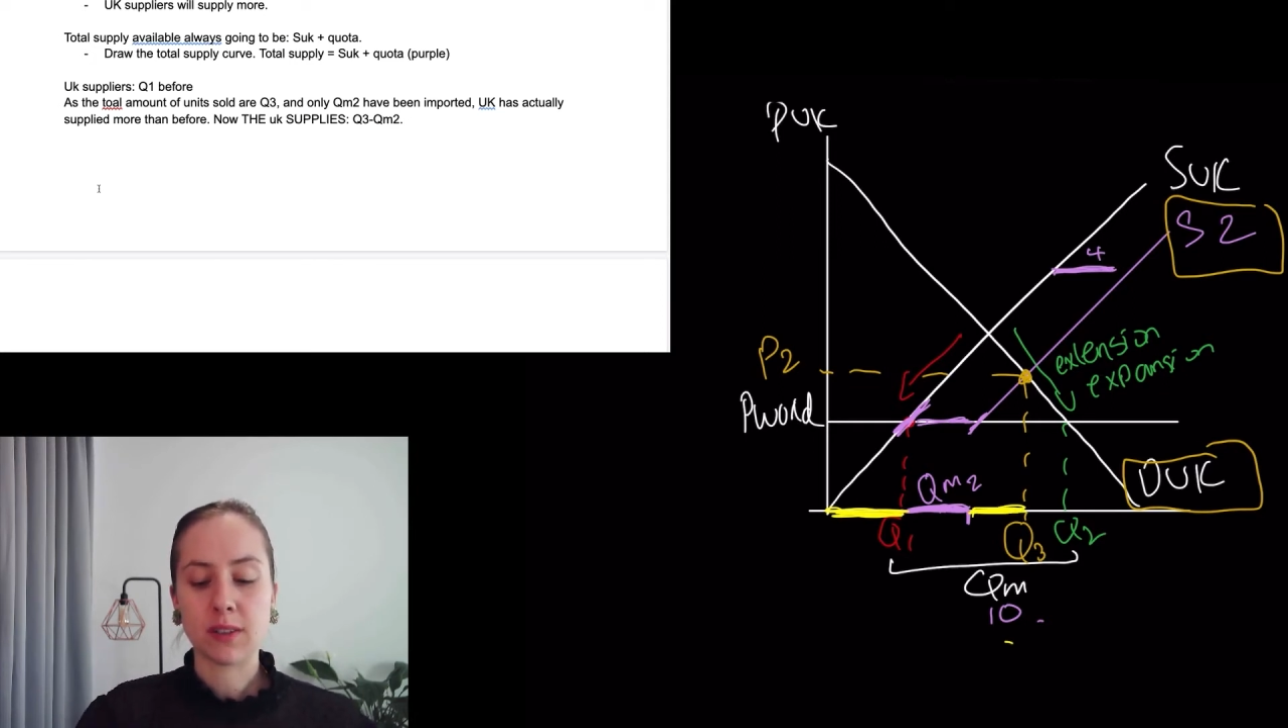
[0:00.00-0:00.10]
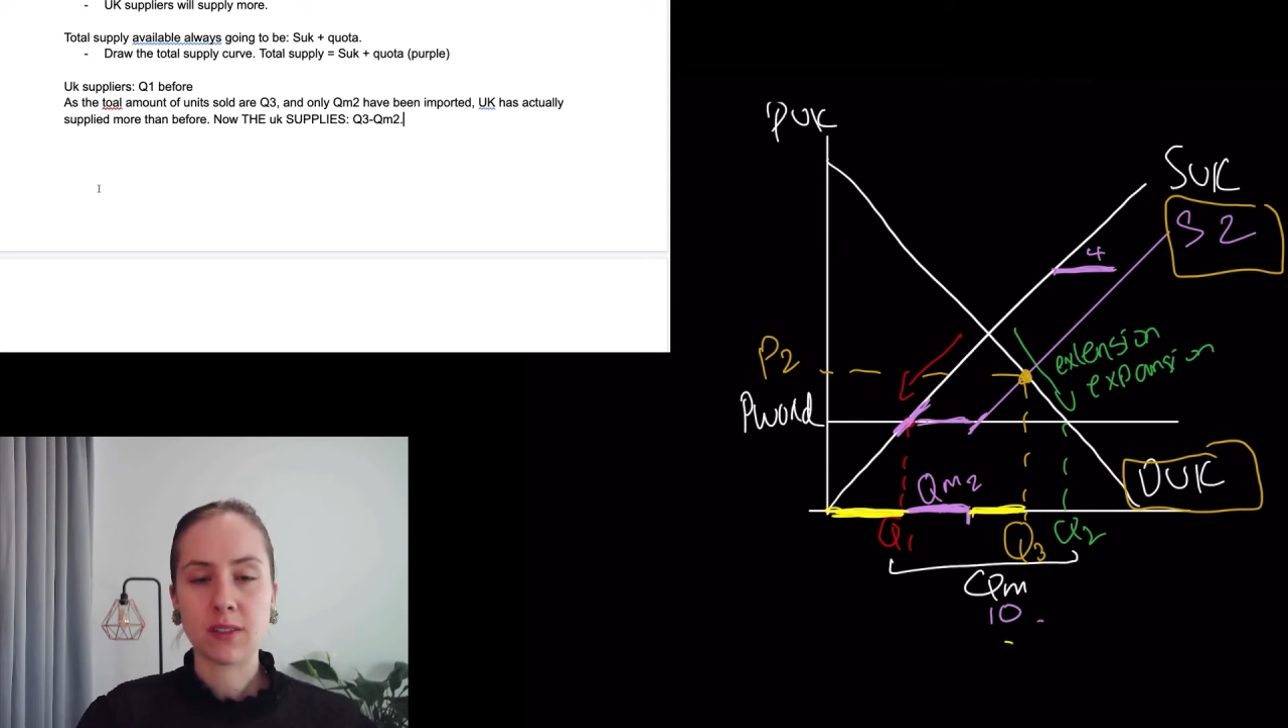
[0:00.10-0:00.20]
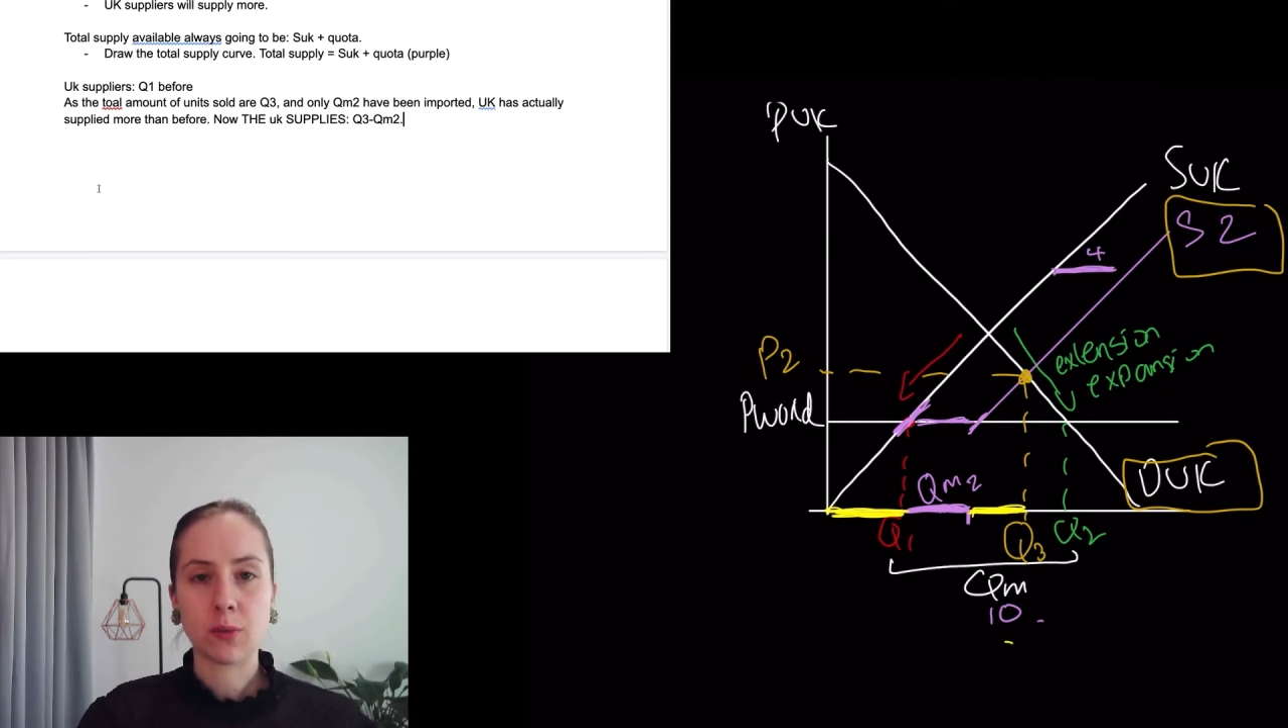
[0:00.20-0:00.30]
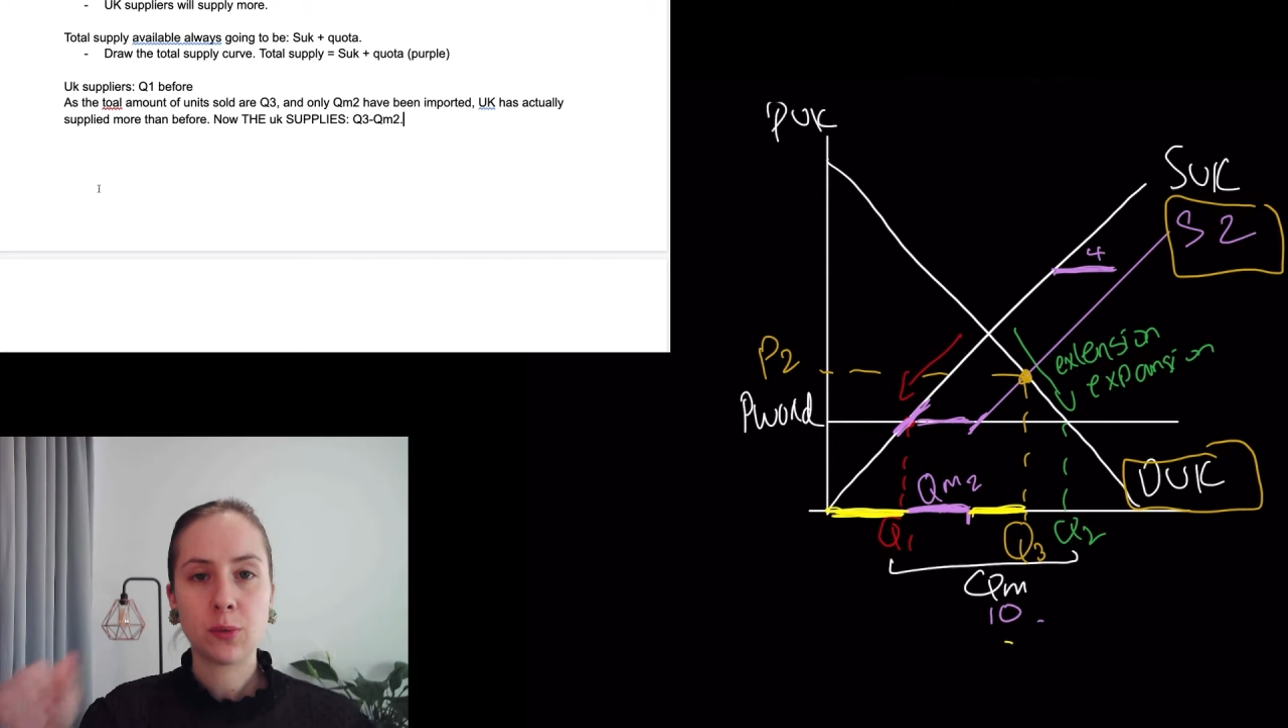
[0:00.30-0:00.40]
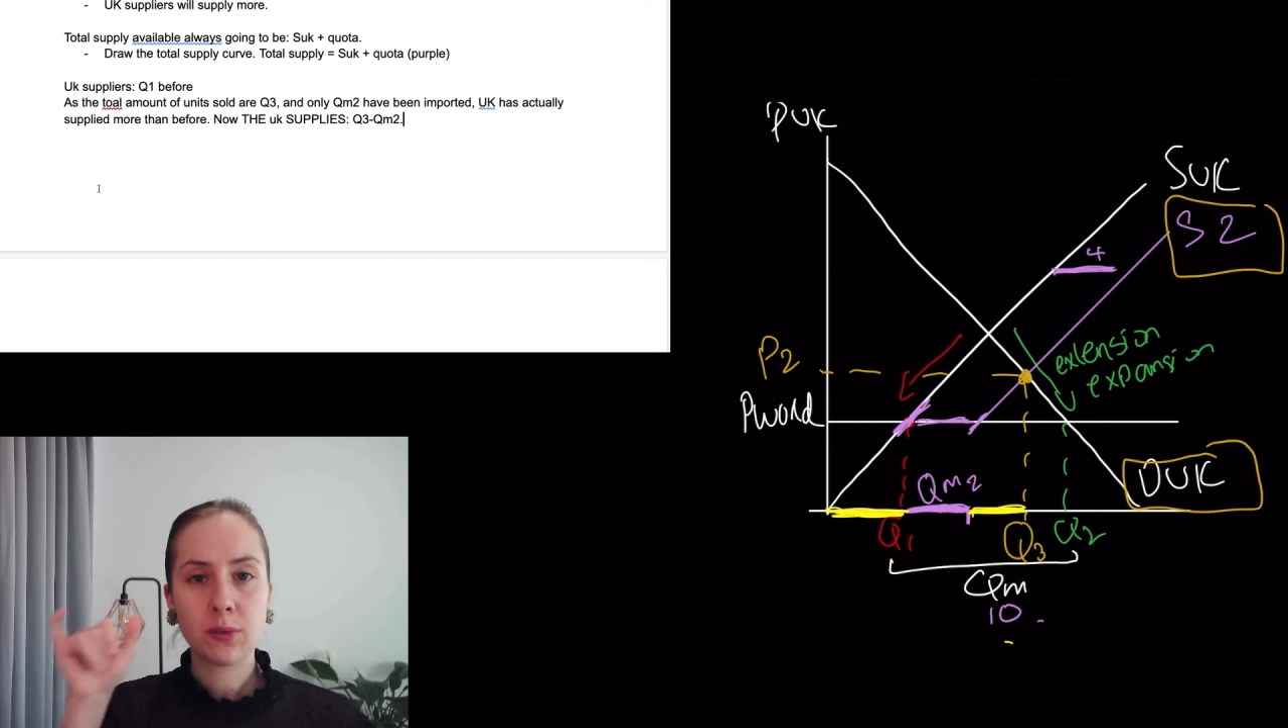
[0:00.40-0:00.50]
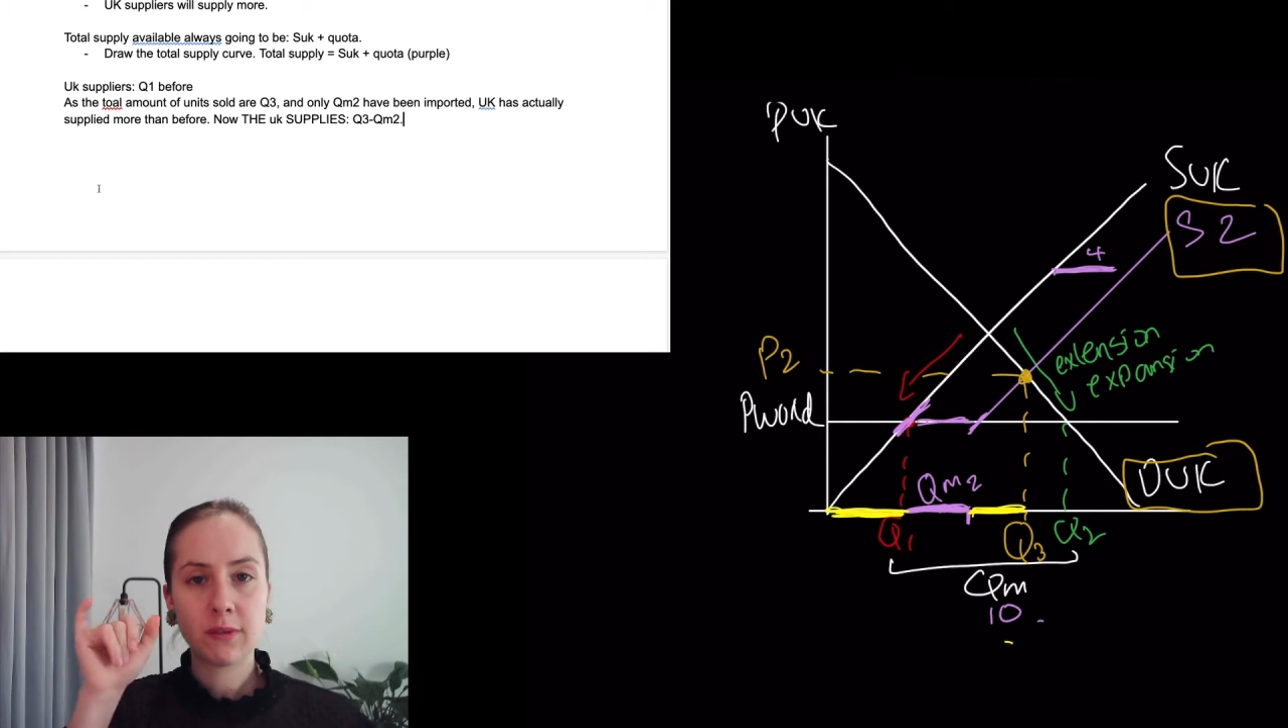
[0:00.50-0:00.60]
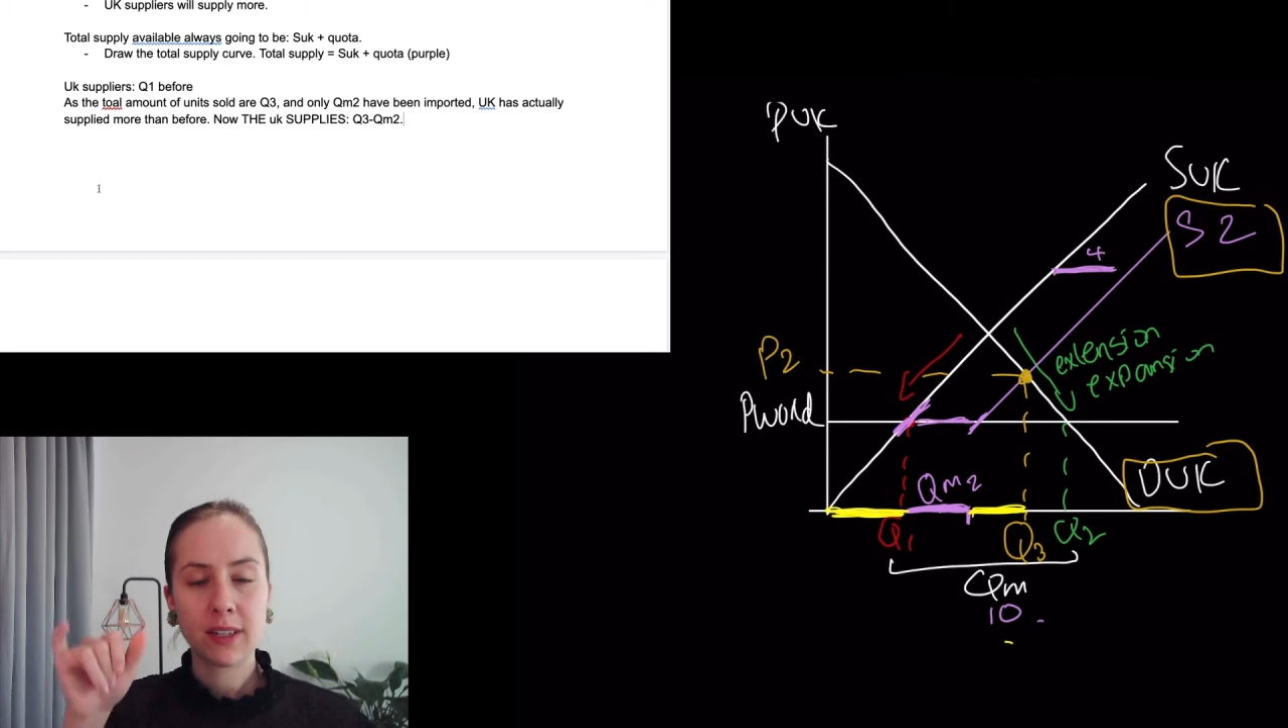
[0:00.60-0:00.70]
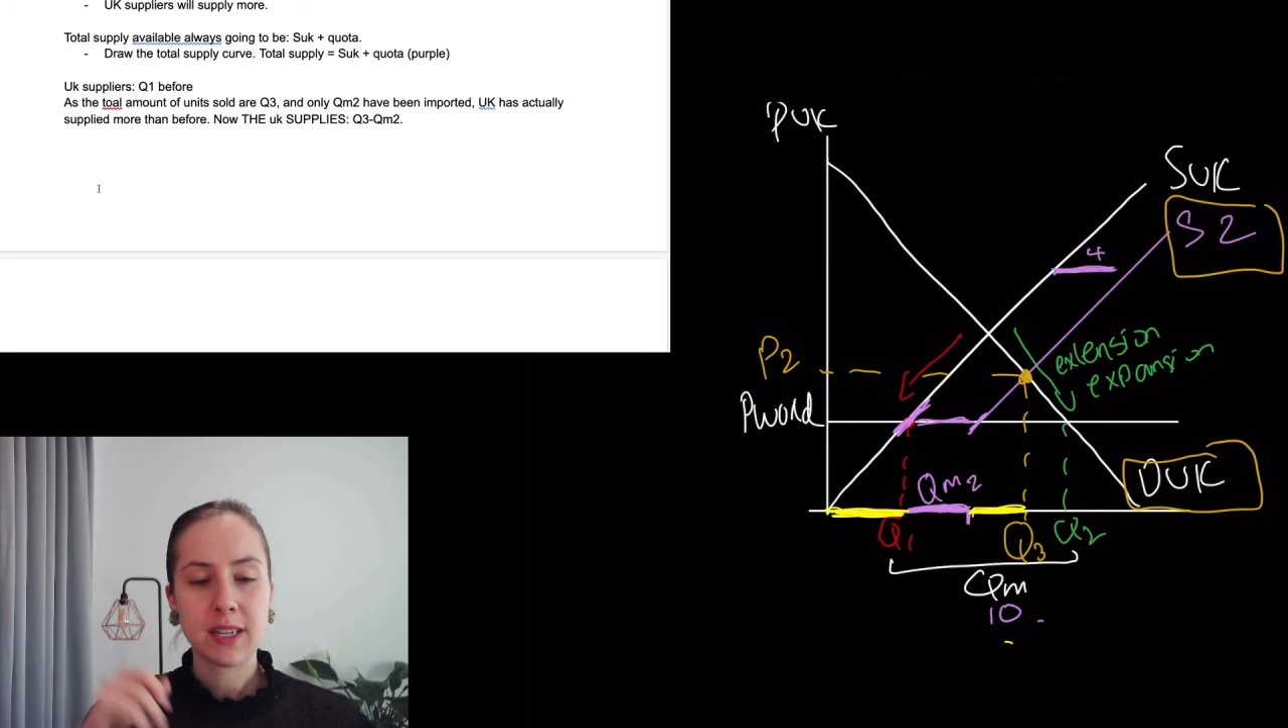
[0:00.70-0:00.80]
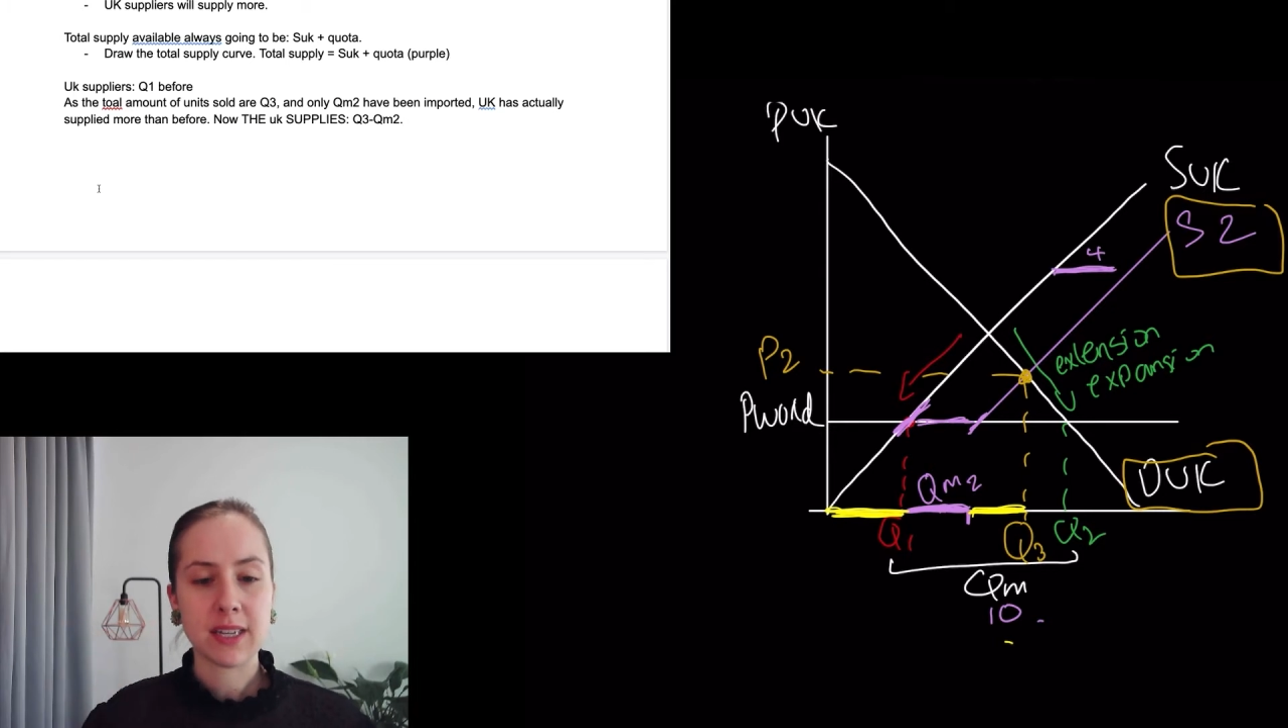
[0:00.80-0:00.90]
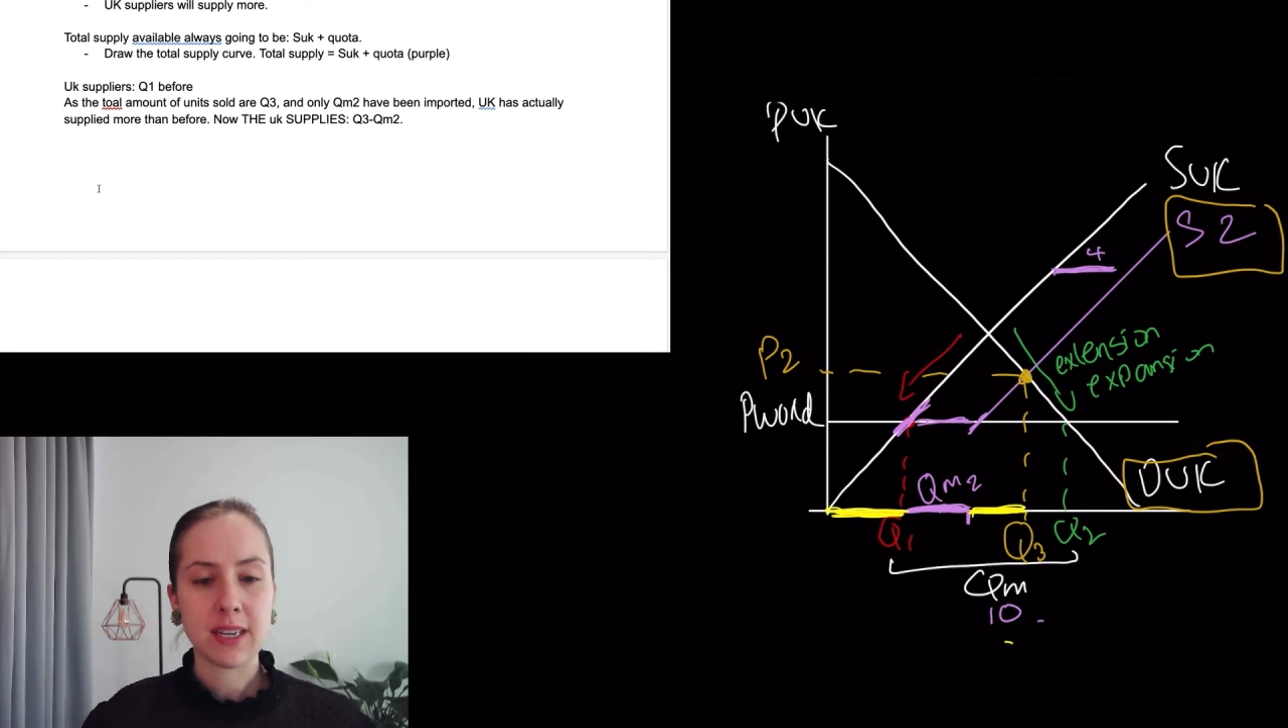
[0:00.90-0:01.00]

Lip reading: So all of that